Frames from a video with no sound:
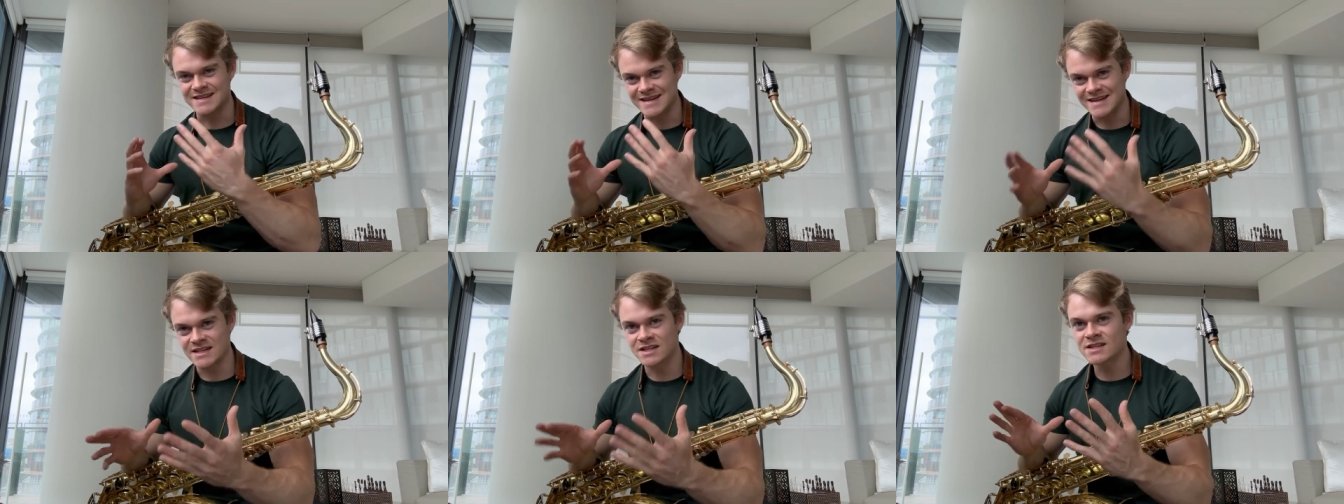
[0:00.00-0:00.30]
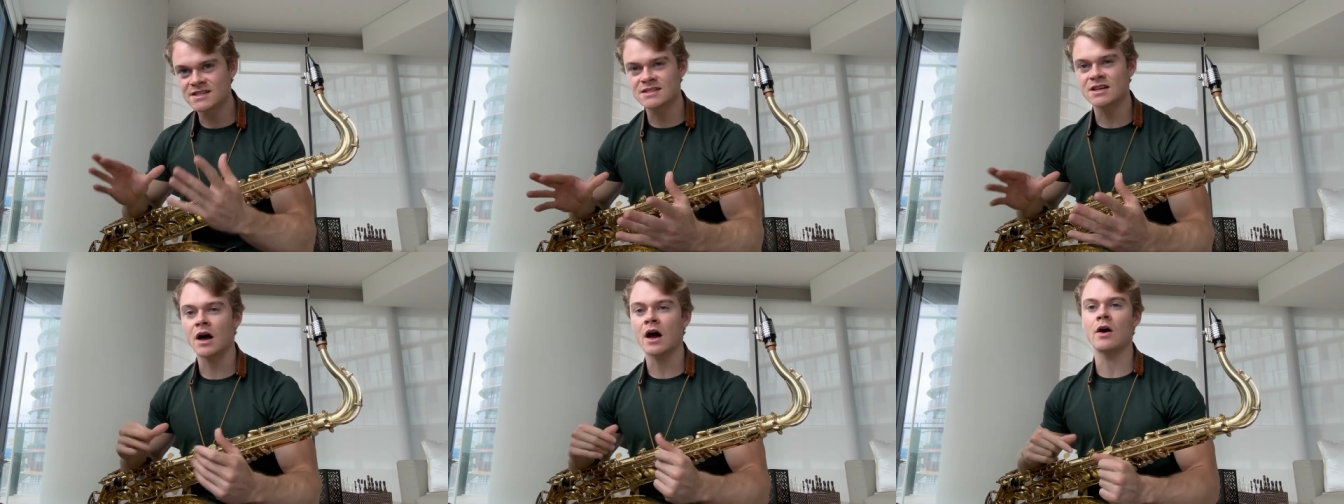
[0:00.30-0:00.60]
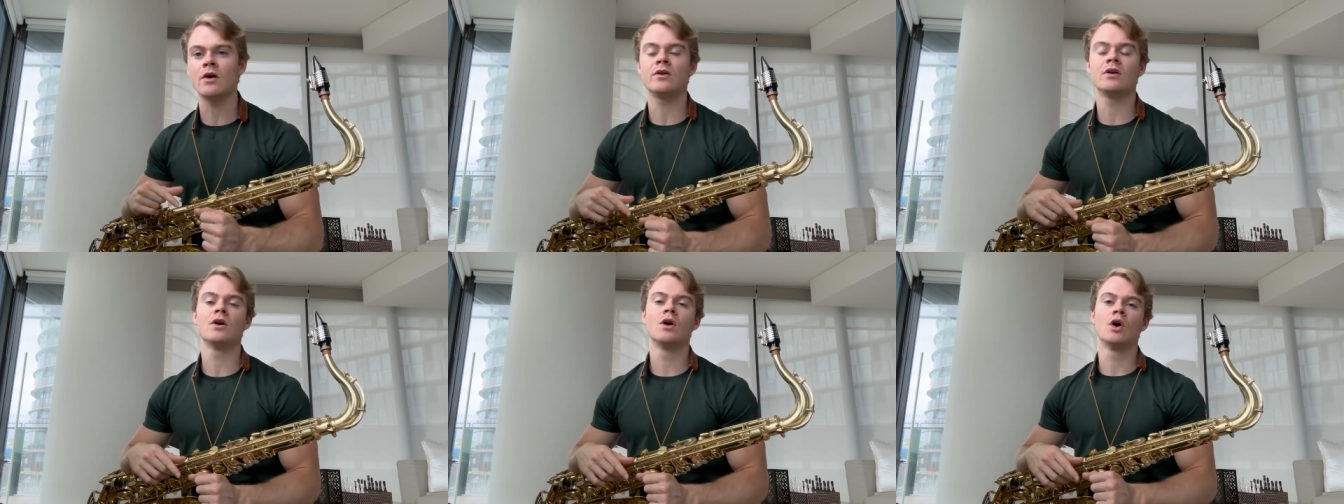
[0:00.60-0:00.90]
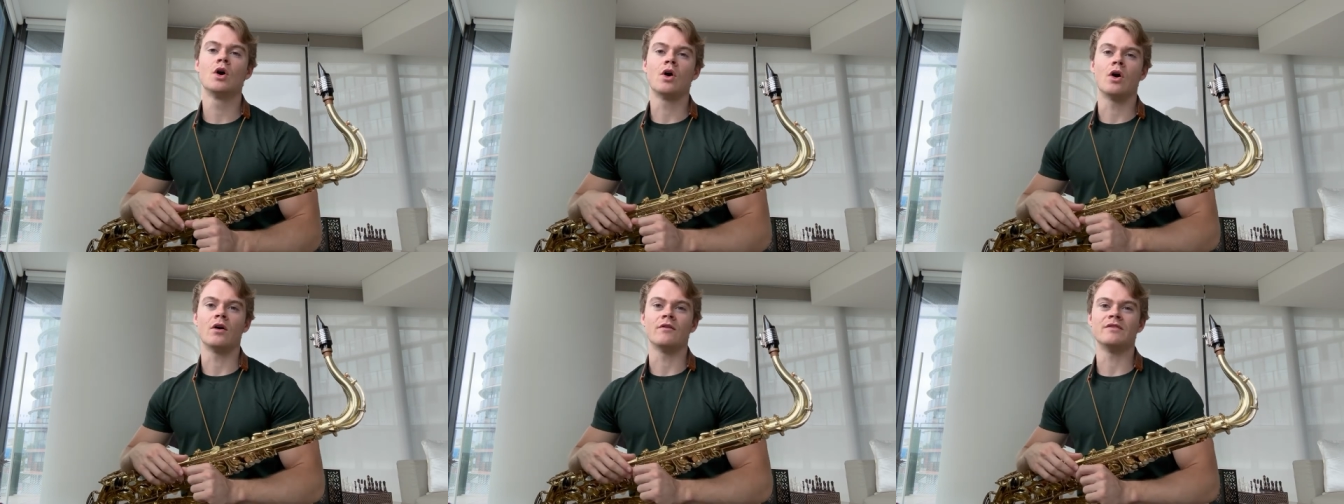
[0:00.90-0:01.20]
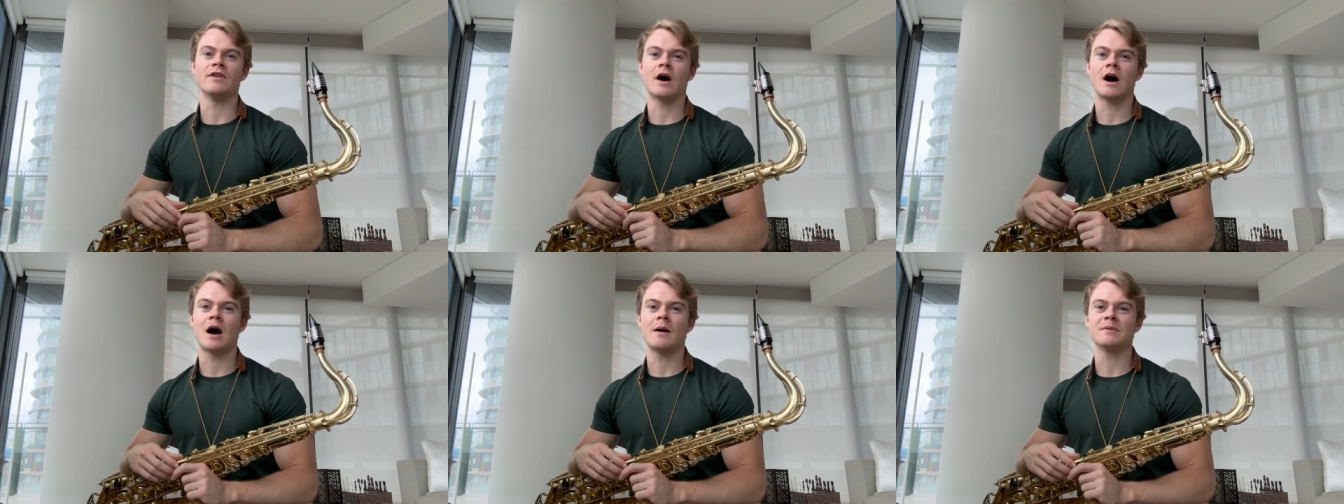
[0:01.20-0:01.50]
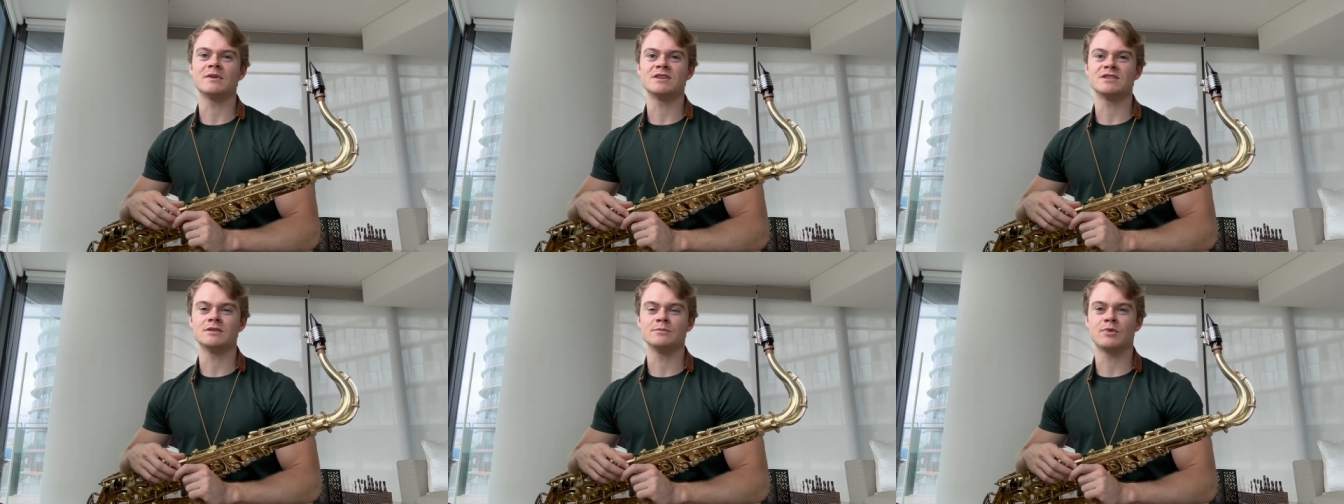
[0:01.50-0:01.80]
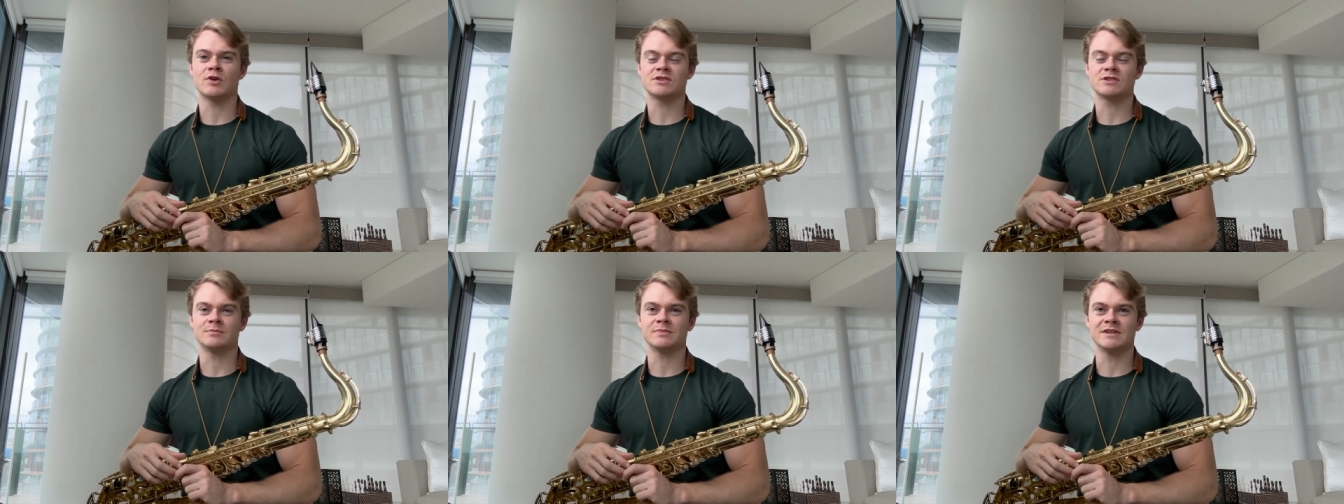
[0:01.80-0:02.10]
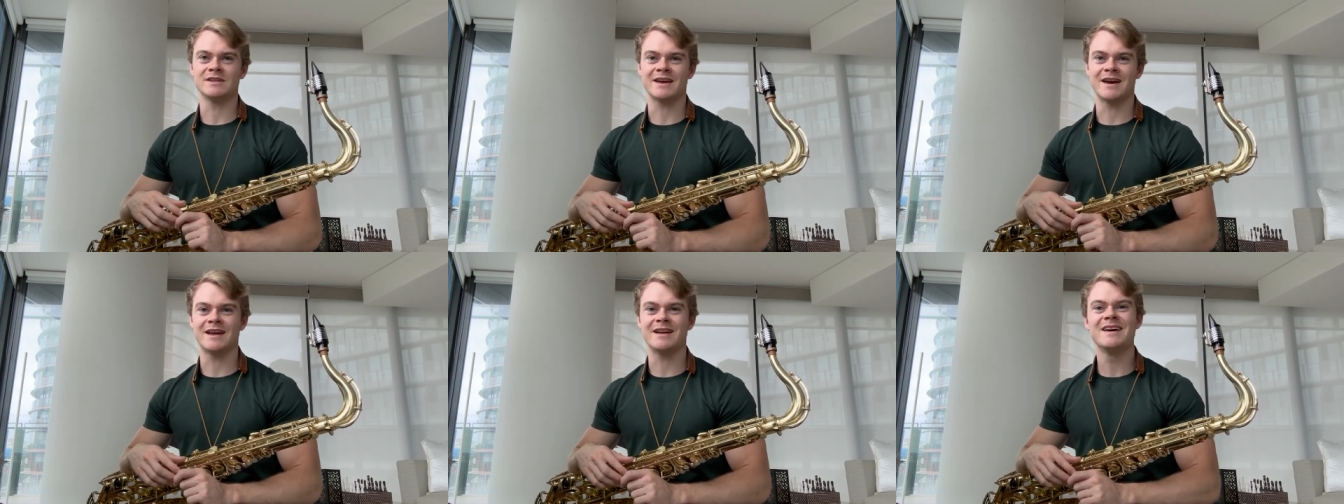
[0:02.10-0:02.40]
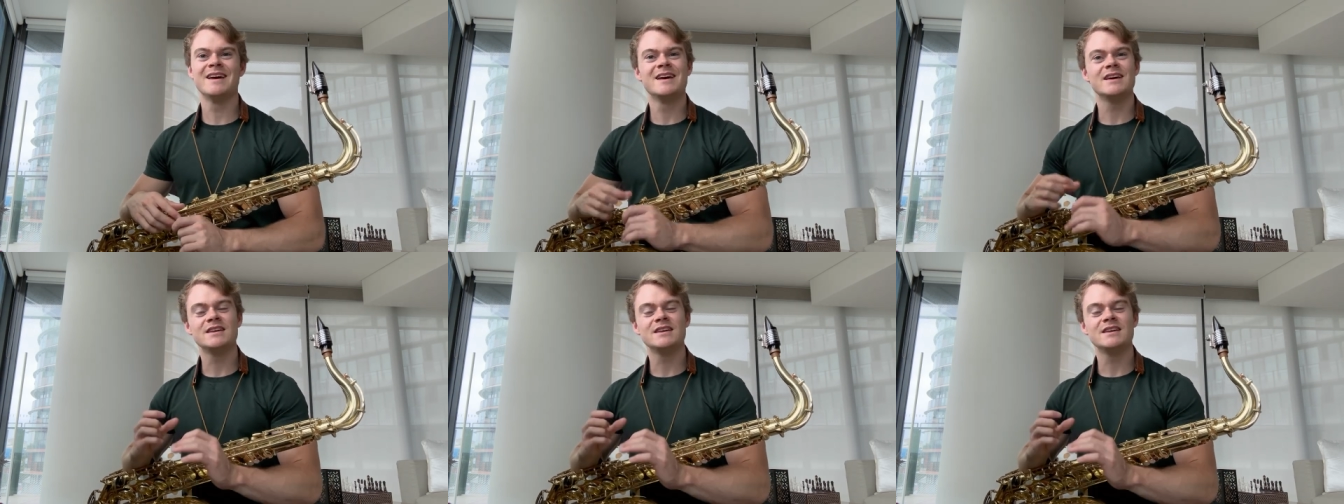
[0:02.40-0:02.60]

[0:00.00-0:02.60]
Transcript: inside of the harmony as you possibly can,